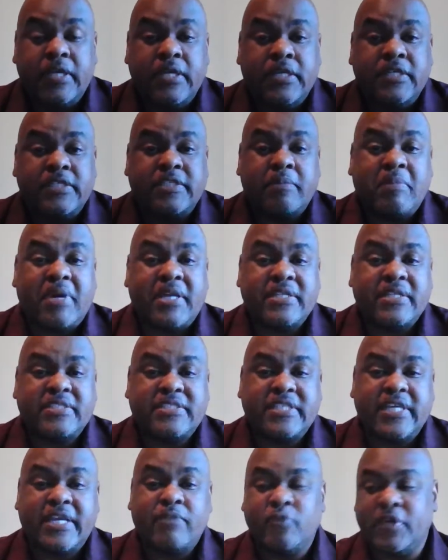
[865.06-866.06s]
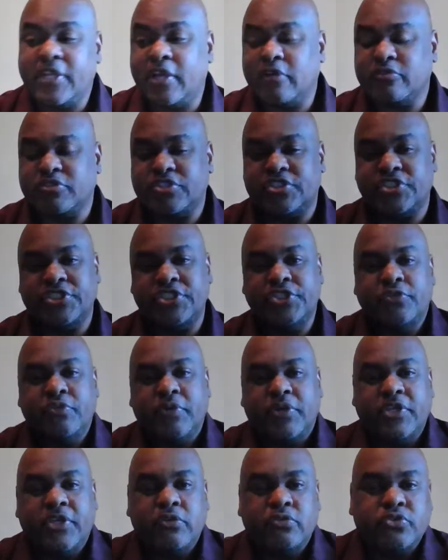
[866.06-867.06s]
Somebody said, We don't see you
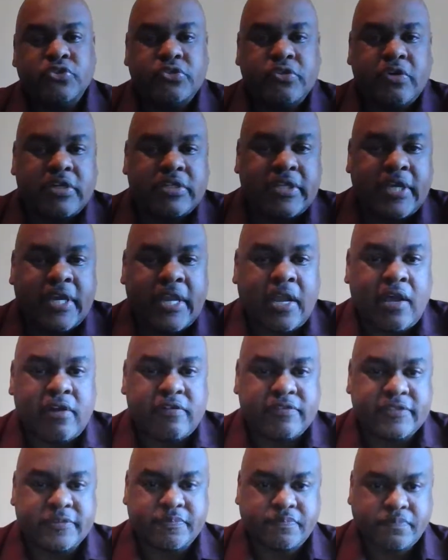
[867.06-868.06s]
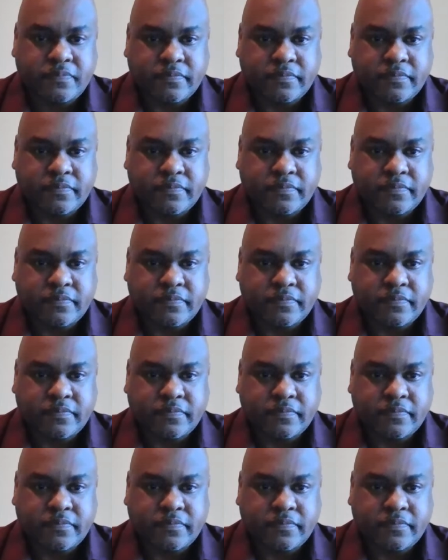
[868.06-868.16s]
in your truck that often.